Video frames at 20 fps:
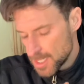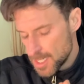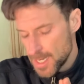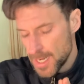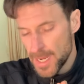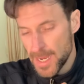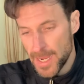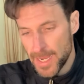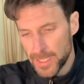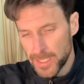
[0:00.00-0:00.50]

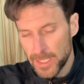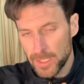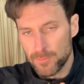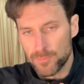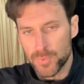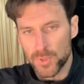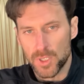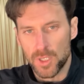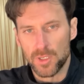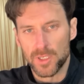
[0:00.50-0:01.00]
and it
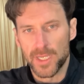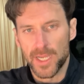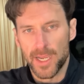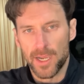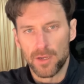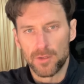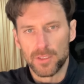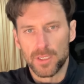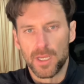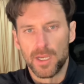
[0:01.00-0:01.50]
broke
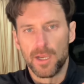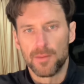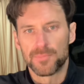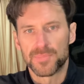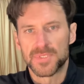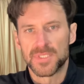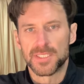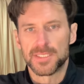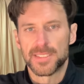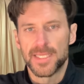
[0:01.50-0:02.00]
out up
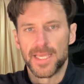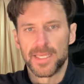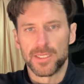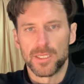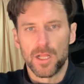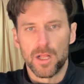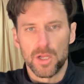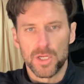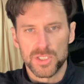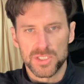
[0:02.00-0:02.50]
to ten
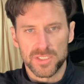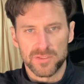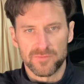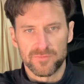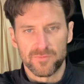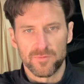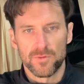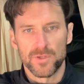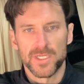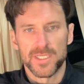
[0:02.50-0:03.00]
dollars and
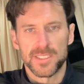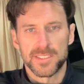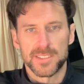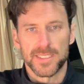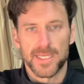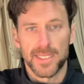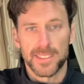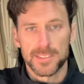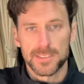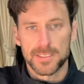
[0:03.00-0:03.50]
forty
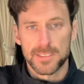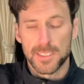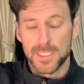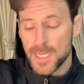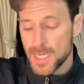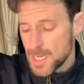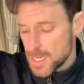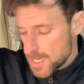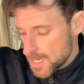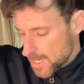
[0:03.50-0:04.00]
cents.
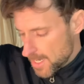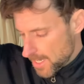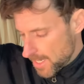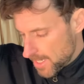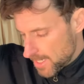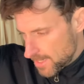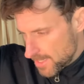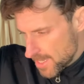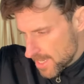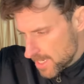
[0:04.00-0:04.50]

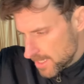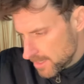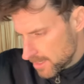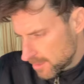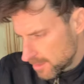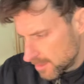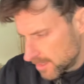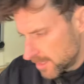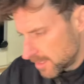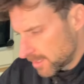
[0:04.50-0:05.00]
And then
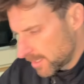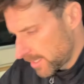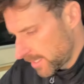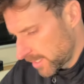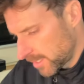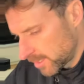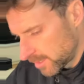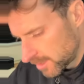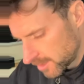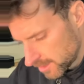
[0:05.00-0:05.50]

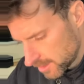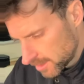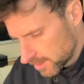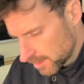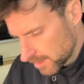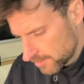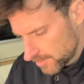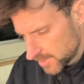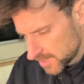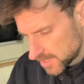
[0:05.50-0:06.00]
it,
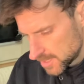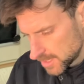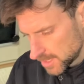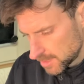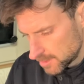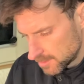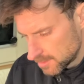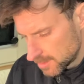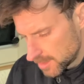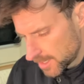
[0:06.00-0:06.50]
let me see.
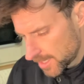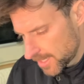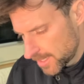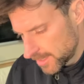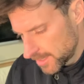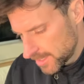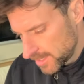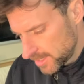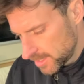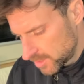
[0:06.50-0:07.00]
And
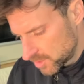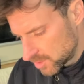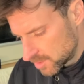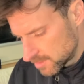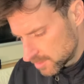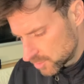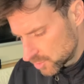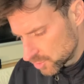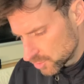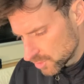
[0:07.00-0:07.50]
then it
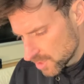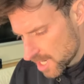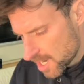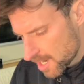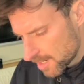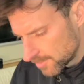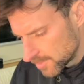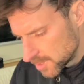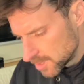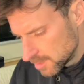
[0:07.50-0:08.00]

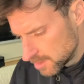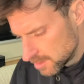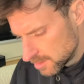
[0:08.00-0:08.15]
dropped.